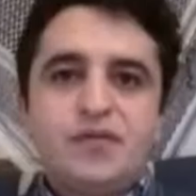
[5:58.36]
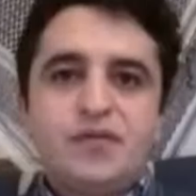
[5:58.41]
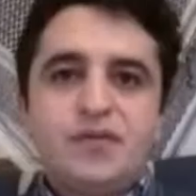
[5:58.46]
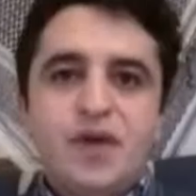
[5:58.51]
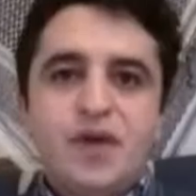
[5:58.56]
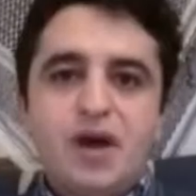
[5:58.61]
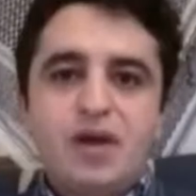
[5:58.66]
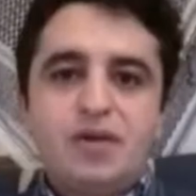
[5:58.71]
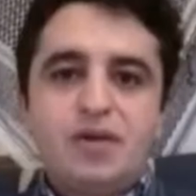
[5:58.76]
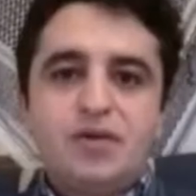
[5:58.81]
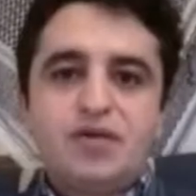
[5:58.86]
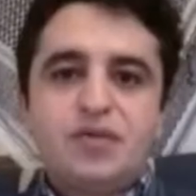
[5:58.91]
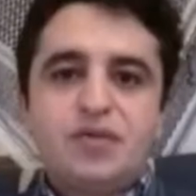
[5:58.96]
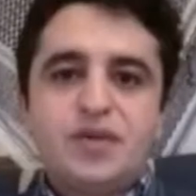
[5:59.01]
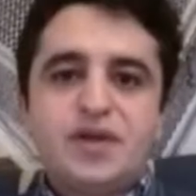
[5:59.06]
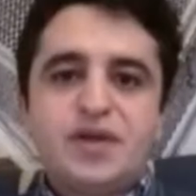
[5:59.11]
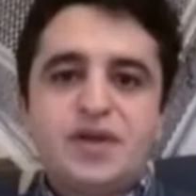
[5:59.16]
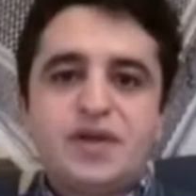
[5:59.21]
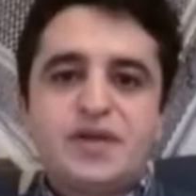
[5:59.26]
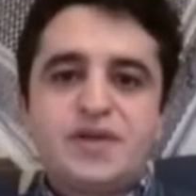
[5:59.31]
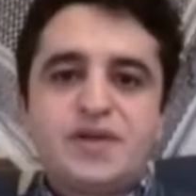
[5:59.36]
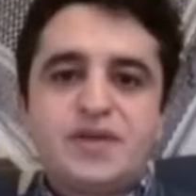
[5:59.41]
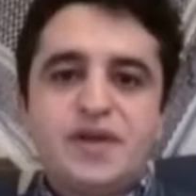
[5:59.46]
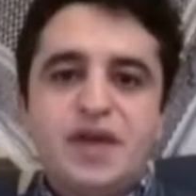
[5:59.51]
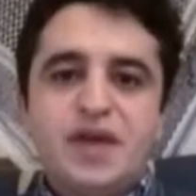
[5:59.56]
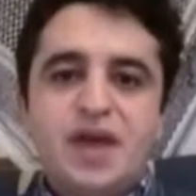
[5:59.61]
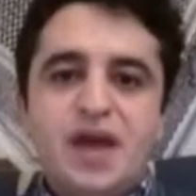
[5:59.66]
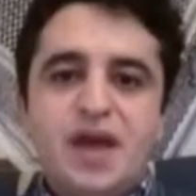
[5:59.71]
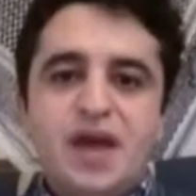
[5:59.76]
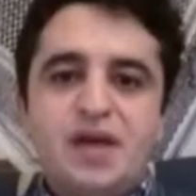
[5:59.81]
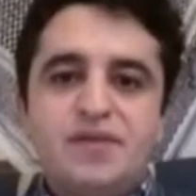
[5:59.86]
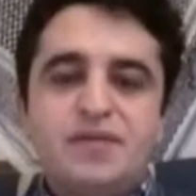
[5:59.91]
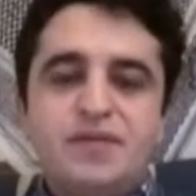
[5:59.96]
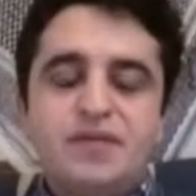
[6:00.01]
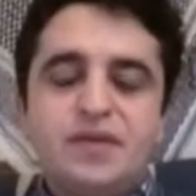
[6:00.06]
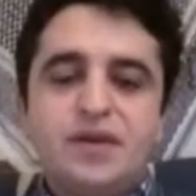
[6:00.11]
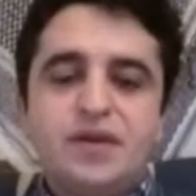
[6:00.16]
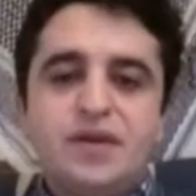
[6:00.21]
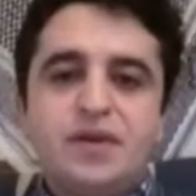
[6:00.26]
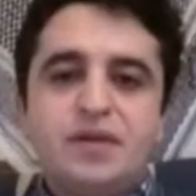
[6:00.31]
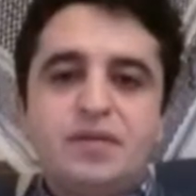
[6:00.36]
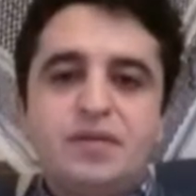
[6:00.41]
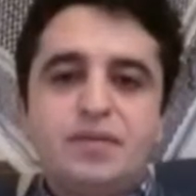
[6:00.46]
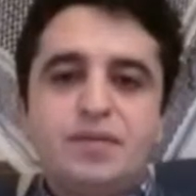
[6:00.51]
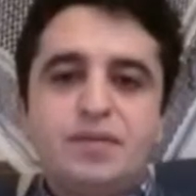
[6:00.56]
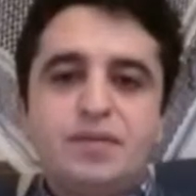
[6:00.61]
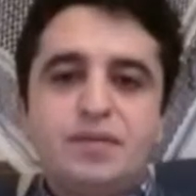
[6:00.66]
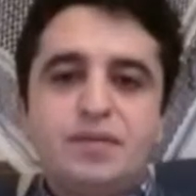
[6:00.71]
followed, because they have a